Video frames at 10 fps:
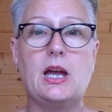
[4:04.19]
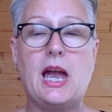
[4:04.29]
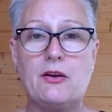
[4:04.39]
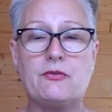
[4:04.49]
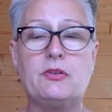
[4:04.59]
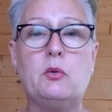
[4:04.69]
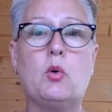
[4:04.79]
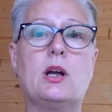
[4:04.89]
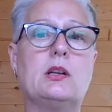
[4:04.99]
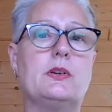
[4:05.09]
every
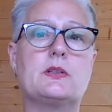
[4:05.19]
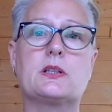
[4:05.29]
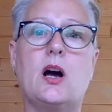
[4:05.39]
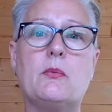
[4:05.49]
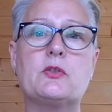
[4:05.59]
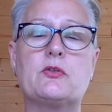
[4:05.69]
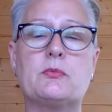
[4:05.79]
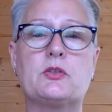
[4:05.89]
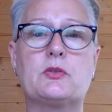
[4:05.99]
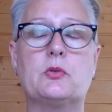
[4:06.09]
one of us comes
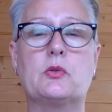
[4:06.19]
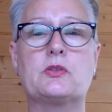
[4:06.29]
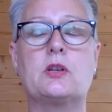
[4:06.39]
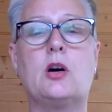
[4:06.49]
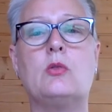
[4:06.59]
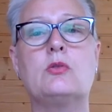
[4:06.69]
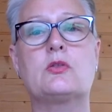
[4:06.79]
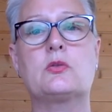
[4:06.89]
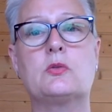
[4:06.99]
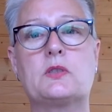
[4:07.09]
from Source and holds
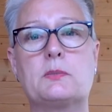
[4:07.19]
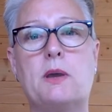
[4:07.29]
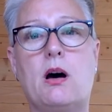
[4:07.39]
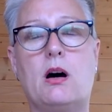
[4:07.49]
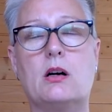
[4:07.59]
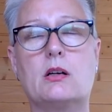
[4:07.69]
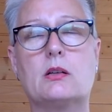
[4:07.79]
Source spark,